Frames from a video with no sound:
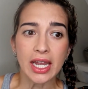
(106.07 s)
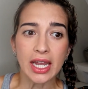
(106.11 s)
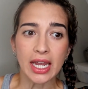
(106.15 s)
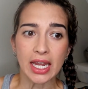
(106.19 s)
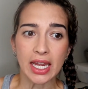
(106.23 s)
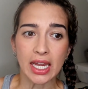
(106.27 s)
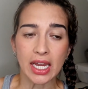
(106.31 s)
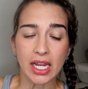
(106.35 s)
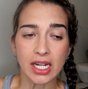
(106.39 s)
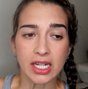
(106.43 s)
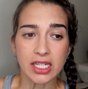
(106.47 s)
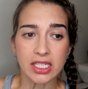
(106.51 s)

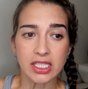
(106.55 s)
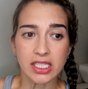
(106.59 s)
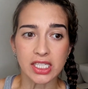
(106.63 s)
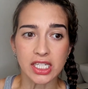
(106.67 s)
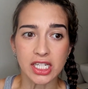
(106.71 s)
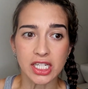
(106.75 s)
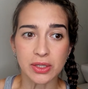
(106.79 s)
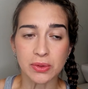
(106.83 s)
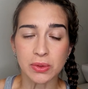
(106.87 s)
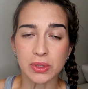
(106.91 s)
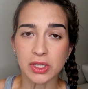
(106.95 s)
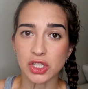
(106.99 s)
and
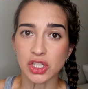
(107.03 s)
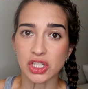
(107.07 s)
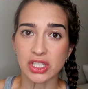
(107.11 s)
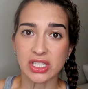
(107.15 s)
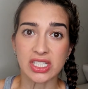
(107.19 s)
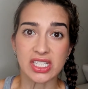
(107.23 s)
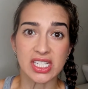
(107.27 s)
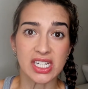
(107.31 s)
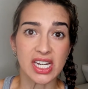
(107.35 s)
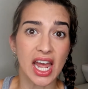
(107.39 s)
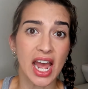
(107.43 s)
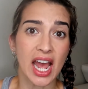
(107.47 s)
he was
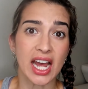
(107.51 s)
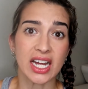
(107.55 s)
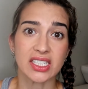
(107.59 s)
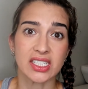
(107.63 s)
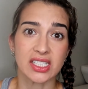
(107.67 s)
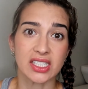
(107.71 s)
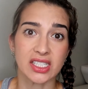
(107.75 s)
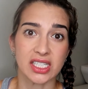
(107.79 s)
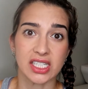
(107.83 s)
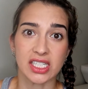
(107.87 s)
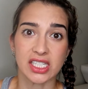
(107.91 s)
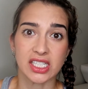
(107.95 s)
just
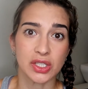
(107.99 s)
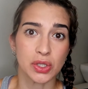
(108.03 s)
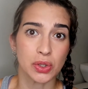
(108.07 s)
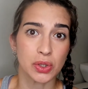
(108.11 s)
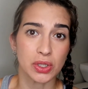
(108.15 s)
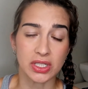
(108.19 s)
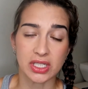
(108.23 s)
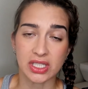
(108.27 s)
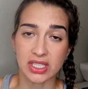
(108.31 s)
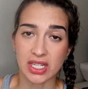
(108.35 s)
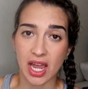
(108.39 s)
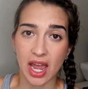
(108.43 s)
nasty
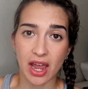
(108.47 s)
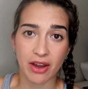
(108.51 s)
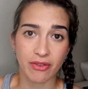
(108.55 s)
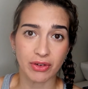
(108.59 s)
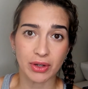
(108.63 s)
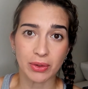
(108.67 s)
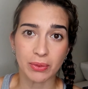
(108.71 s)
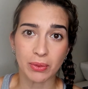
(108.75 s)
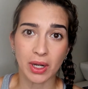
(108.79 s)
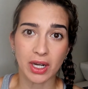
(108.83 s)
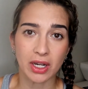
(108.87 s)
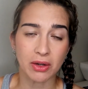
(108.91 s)
towards
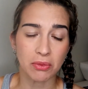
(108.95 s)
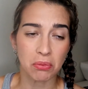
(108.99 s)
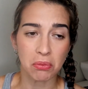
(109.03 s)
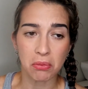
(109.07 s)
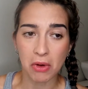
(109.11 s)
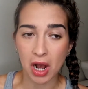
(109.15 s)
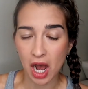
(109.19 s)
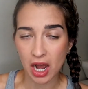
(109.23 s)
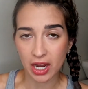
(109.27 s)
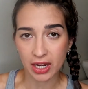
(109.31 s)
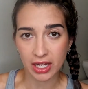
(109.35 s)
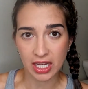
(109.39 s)
everyone,
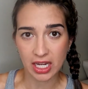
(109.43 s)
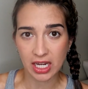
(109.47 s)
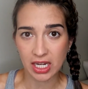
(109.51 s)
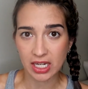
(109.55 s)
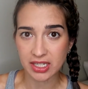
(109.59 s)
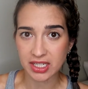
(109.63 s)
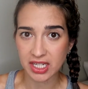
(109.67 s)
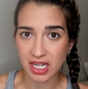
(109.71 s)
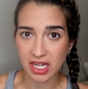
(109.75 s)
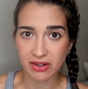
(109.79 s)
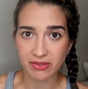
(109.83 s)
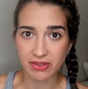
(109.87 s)

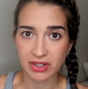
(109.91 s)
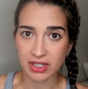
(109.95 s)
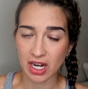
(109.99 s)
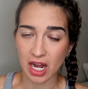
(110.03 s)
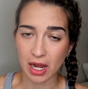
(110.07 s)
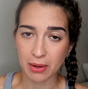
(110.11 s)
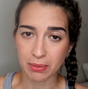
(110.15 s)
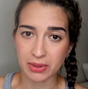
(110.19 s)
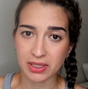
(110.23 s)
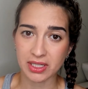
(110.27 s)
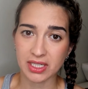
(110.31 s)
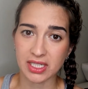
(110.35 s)
mocking David
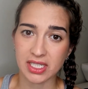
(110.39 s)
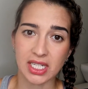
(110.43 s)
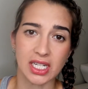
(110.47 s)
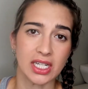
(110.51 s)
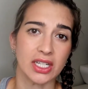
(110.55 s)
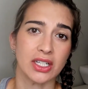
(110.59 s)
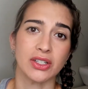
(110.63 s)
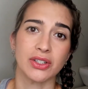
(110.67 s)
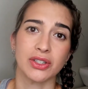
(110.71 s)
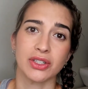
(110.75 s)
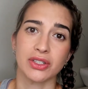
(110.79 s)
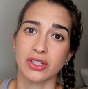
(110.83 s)
up
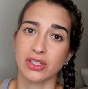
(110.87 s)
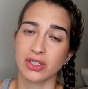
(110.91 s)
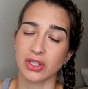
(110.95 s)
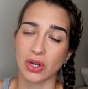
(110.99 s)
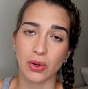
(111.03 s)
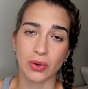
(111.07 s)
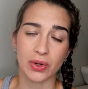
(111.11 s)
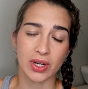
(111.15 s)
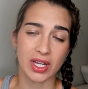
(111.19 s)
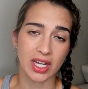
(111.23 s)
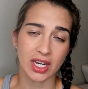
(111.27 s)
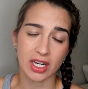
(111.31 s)
until the
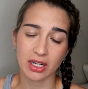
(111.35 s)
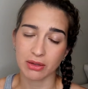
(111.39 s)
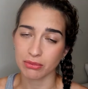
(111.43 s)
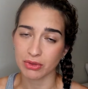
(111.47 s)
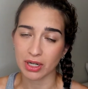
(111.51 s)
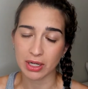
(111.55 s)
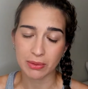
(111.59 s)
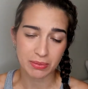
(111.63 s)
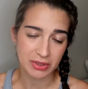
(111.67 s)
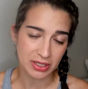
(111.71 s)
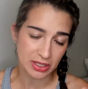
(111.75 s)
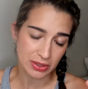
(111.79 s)
stone hit him
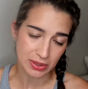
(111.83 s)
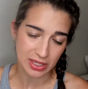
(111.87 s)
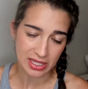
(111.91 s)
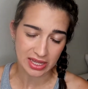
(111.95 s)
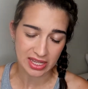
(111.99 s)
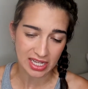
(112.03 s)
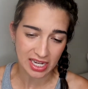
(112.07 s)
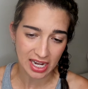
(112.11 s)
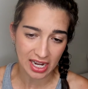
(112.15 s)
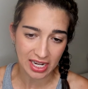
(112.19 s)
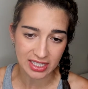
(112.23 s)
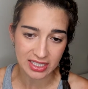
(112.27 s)
right between
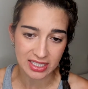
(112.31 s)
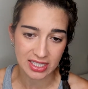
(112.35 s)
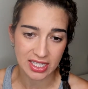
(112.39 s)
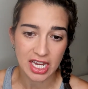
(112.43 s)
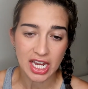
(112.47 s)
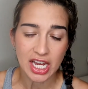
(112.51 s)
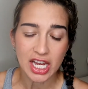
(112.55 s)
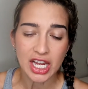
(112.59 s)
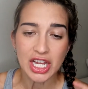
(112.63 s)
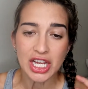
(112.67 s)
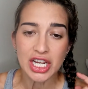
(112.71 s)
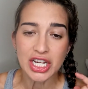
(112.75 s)
the eyes.
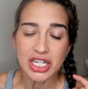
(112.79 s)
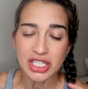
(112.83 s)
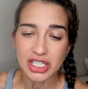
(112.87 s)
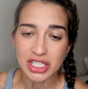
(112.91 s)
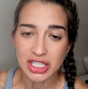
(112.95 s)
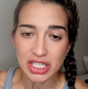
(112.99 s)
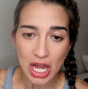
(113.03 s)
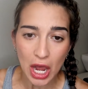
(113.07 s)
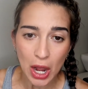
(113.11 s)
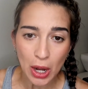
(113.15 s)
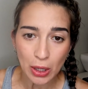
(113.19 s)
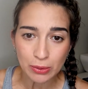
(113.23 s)

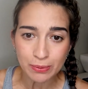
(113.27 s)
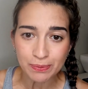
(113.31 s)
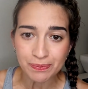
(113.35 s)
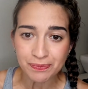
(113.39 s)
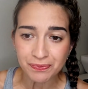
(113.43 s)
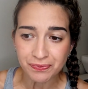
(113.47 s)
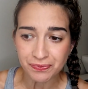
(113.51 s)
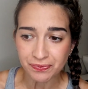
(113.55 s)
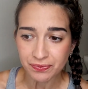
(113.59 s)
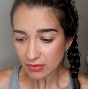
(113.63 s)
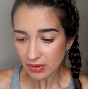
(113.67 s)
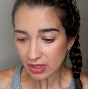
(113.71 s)
So
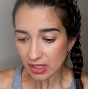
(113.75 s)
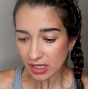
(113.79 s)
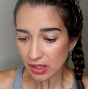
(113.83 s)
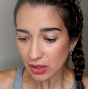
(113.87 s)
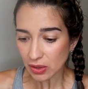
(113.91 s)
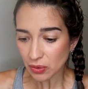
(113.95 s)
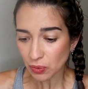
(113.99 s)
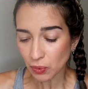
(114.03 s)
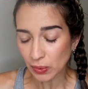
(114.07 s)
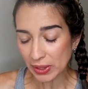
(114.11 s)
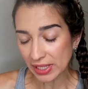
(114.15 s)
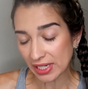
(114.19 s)

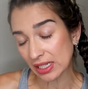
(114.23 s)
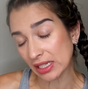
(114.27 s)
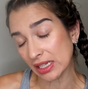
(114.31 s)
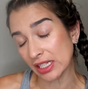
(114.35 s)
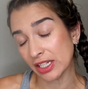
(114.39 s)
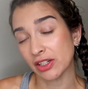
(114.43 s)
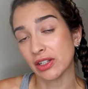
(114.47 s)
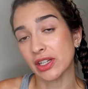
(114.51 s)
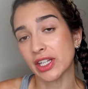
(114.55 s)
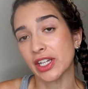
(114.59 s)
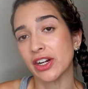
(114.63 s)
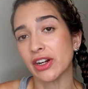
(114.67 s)
we
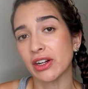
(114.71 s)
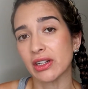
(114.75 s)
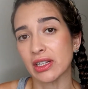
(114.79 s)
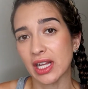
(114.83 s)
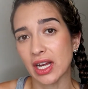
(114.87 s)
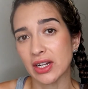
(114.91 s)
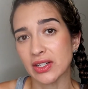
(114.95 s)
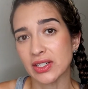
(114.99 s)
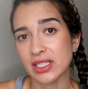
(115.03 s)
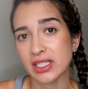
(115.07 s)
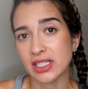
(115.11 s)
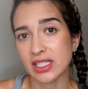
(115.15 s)
clearly are
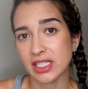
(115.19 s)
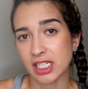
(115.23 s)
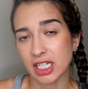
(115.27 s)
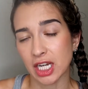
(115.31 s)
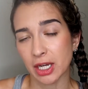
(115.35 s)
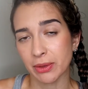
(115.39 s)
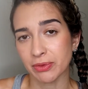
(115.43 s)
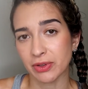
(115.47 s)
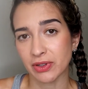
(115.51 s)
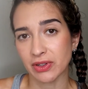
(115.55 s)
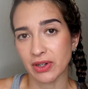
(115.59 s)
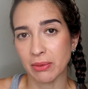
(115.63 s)
allowed to stick
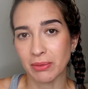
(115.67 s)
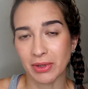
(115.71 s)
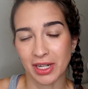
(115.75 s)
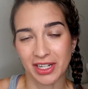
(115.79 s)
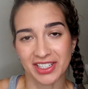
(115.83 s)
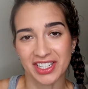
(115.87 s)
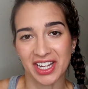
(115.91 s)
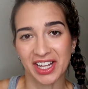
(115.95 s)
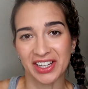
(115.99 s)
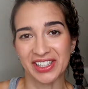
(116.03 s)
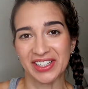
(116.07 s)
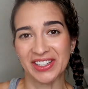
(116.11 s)
up for. I'm
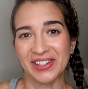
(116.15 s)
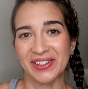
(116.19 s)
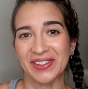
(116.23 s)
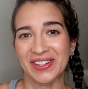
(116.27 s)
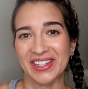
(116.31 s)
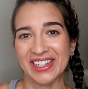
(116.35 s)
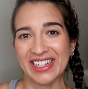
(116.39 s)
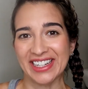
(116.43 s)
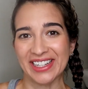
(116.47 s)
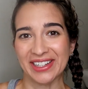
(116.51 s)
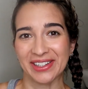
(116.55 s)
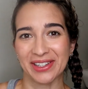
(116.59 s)
not telling you
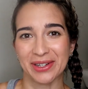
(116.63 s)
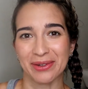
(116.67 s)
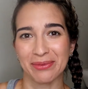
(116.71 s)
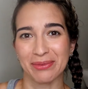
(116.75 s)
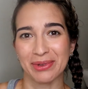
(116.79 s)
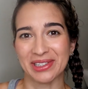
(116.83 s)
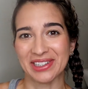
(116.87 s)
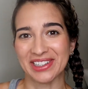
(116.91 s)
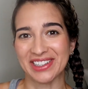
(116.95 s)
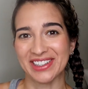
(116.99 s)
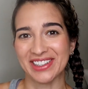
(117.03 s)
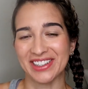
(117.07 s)
to kill your
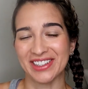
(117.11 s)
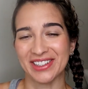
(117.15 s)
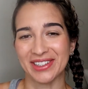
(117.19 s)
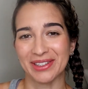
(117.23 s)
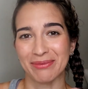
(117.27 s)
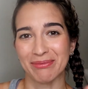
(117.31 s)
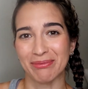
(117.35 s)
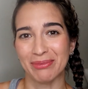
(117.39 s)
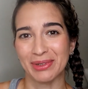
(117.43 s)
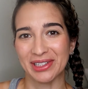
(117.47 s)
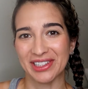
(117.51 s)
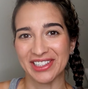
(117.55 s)

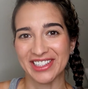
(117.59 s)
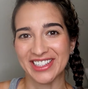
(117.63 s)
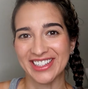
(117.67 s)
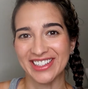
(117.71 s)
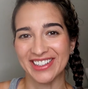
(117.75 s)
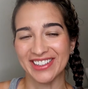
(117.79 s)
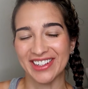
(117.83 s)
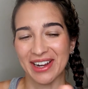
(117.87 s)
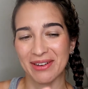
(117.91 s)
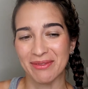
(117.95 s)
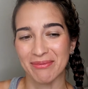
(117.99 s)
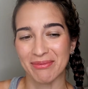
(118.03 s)

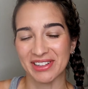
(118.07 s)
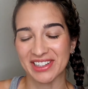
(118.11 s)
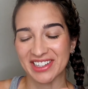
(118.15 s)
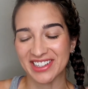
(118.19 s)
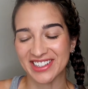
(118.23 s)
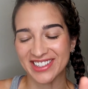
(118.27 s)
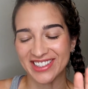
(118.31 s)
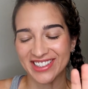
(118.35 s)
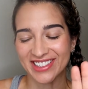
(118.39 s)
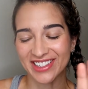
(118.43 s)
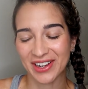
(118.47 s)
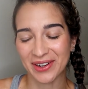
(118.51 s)
bully.
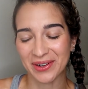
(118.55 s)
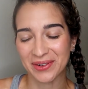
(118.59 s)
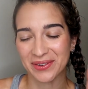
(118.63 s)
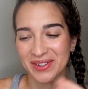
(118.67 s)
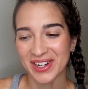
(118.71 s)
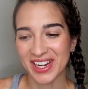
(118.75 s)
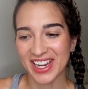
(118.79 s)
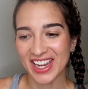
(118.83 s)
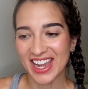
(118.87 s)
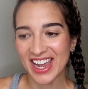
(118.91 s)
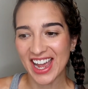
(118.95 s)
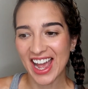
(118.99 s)
Please, no.
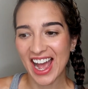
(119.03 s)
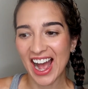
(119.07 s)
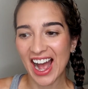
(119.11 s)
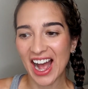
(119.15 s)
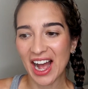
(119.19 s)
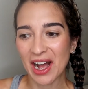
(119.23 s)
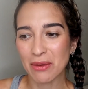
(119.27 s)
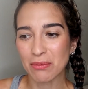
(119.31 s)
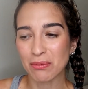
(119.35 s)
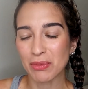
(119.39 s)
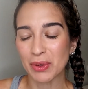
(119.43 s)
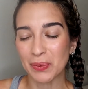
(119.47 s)

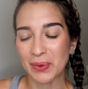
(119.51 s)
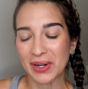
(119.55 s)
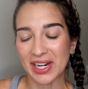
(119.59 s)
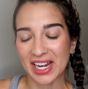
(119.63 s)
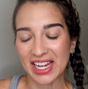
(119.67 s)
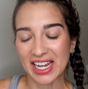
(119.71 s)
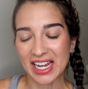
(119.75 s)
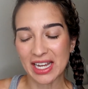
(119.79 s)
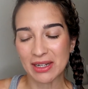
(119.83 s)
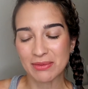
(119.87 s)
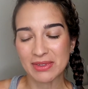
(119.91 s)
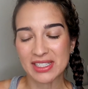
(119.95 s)
But what I
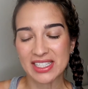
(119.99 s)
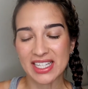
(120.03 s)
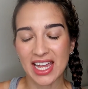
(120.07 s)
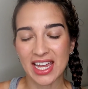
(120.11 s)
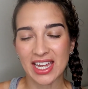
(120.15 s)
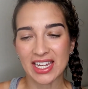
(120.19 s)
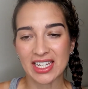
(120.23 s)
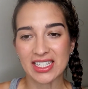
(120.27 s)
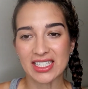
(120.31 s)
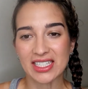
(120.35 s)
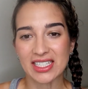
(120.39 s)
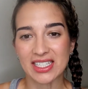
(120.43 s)
am
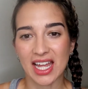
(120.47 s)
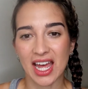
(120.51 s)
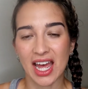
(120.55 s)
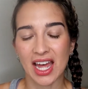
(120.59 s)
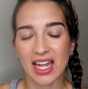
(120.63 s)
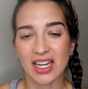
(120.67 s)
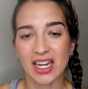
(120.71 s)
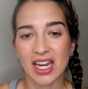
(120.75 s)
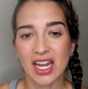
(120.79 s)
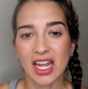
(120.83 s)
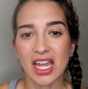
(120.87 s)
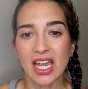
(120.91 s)
saying is
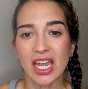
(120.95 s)
that